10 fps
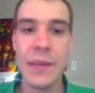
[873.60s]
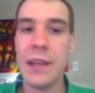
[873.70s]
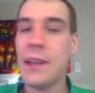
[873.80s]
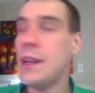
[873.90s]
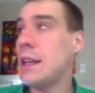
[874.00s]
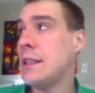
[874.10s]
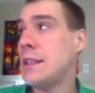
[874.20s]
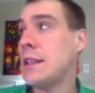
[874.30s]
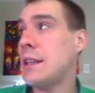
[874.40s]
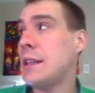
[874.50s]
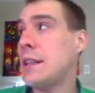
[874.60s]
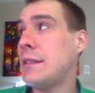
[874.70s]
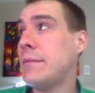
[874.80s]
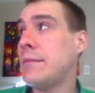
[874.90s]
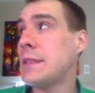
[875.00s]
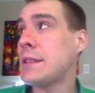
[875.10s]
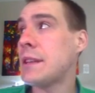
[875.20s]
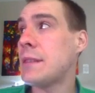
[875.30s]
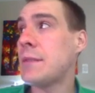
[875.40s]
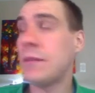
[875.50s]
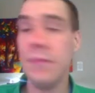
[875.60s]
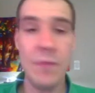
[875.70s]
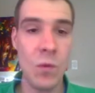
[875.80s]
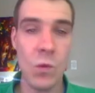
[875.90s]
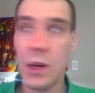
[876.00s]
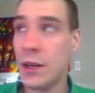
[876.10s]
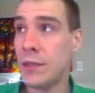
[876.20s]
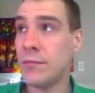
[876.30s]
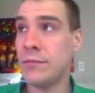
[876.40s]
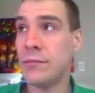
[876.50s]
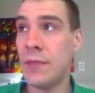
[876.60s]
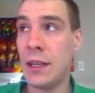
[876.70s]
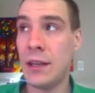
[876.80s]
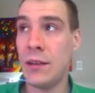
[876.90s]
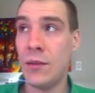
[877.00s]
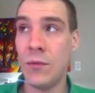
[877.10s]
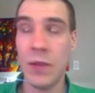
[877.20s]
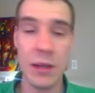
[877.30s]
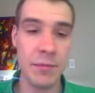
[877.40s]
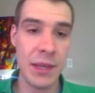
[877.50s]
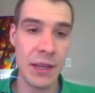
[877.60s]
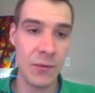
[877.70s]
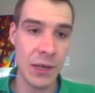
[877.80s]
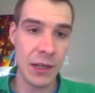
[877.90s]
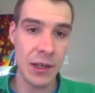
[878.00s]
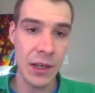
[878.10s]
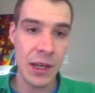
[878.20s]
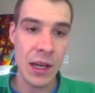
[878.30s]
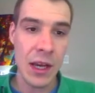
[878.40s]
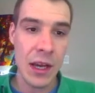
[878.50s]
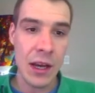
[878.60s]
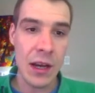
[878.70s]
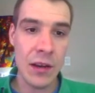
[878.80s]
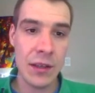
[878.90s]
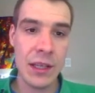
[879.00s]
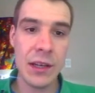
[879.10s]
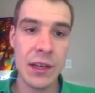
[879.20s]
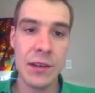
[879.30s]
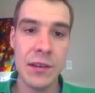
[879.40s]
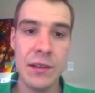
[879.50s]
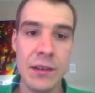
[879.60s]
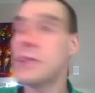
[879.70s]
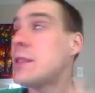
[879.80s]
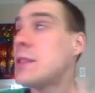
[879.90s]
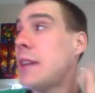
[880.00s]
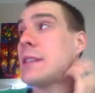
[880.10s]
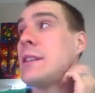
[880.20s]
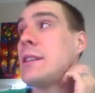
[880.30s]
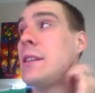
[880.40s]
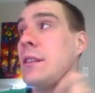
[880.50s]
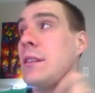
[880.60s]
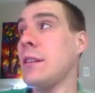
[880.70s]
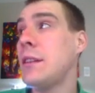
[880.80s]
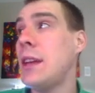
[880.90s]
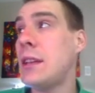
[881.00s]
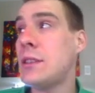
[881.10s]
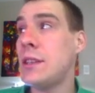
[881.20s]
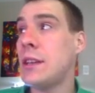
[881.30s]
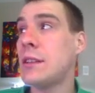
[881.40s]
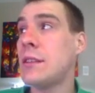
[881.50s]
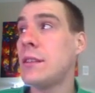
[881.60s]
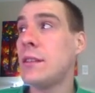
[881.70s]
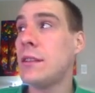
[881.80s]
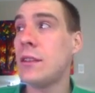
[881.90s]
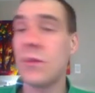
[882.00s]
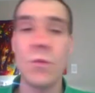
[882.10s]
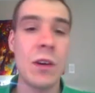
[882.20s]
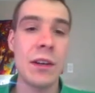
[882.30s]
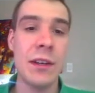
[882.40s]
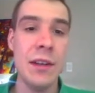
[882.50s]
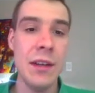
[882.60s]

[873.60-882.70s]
Let's talk about water. Water being weird. Here's an acid, HCl. Here's water.